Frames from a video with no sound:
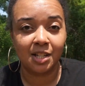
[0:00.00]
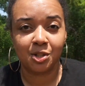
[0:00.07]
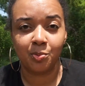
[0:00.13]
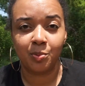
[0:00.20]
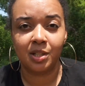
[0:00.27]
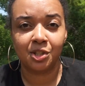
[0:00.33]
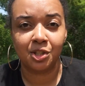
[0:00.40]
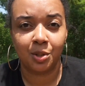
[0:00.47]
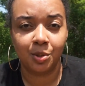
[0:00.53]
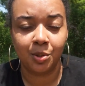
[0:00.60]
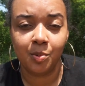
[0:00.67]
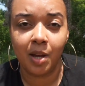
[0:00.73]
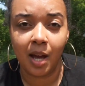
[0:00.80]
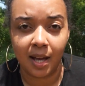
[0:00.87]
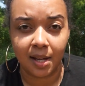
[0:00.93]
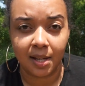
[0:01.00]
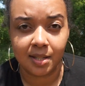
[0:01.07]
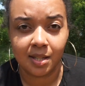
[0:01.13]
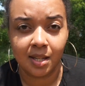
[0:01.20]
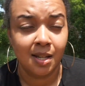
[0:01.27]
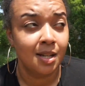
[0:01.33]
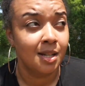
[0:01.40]
just want to show you guys
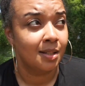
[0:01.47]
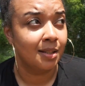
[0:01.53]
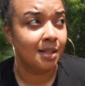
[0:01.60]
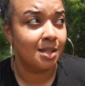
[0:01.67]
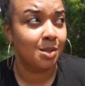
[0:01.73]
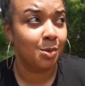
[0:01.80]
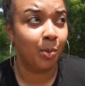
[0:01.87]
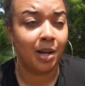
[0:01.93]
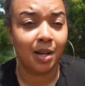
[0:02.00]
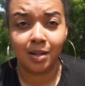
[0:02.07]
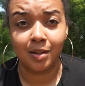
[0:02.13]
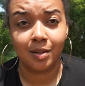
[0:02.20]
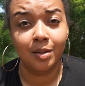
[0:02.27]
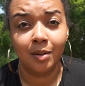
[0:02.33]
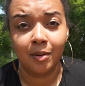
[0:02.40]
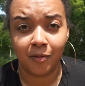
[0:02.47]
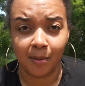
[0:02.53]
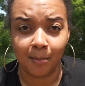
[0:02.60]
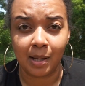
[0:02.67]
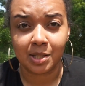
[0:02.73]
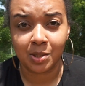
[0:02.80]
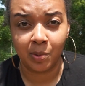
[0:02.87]
the sweat from
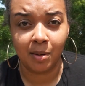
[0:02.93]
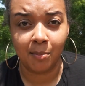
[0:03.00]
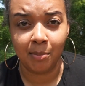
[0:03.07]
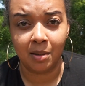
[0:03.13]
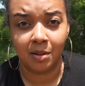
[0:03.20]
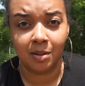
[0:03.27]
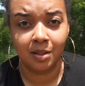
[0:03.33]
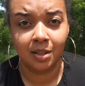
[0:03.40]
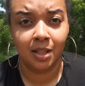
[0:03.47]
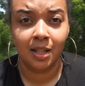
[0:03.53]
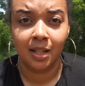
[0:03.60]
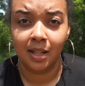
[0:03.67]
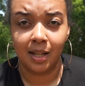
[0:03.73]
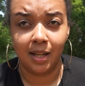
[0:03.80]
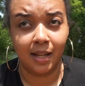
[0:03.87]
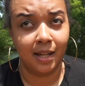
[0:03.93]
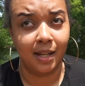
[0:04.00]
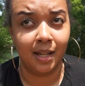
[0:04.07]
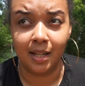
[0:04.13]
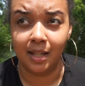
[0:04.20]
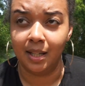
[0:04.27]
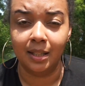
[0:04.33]
my sweat belt
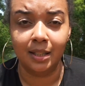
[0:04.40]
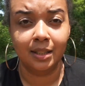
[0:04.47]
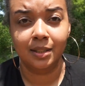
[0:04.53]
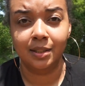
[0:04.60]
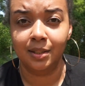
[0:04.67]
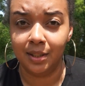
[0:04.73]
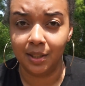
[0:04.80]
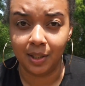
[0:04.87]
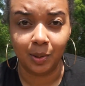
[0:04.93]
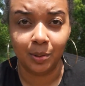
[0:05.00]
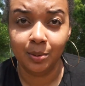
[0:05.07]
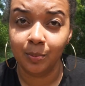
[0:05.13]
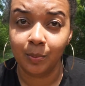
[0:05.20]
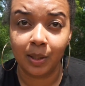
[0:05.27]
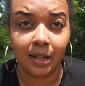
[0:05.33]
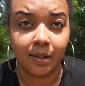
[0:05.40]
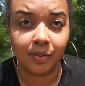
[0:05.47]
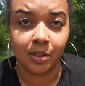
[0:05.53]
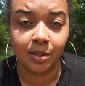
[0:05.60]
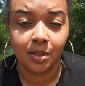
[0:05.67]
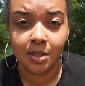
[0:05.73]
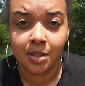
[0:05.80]
and, you know, whatever,
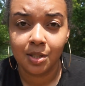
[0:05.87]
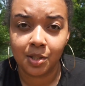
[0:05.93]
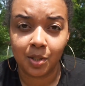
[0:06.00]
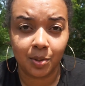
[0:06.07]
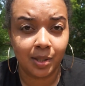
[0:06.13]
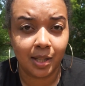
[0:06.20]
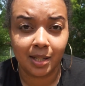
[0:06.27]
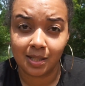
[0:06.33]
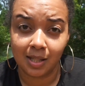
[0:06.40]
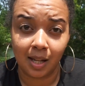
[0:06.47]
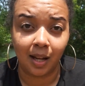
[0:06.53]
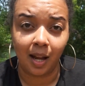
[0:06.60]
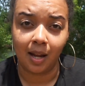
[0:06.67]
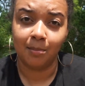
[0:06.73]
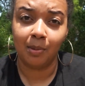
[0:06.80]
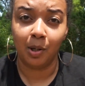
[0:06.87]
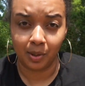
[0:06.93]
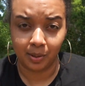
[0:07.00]
show you that it's not a game. Hold